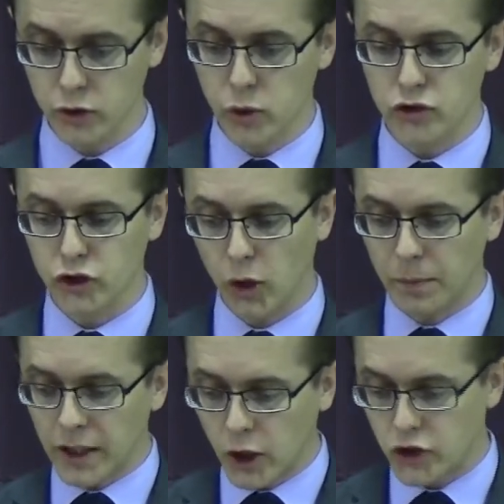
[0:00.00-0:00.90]

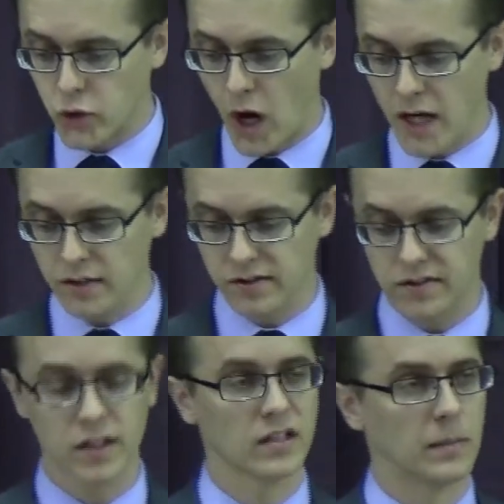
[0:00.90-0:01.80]
usurping or trying to
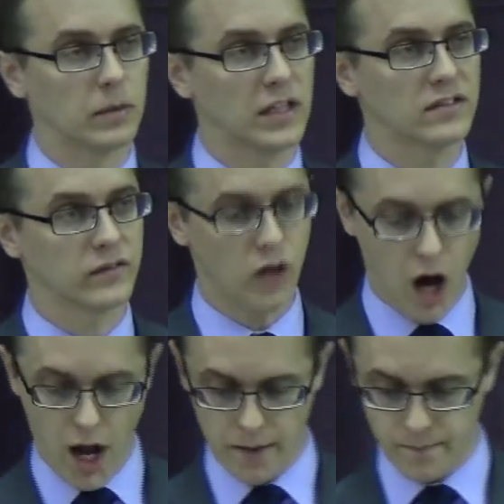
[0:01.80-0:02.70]
sit in the place of
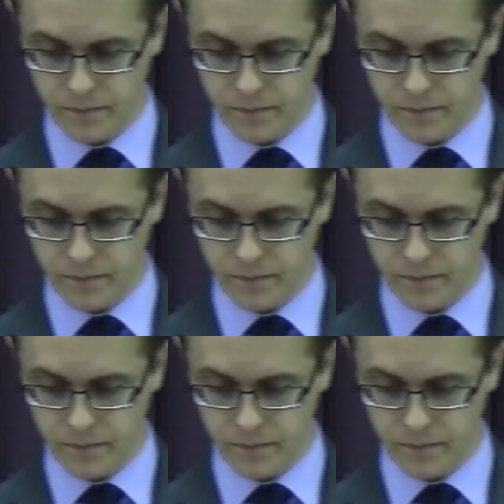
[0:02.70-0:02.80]
God.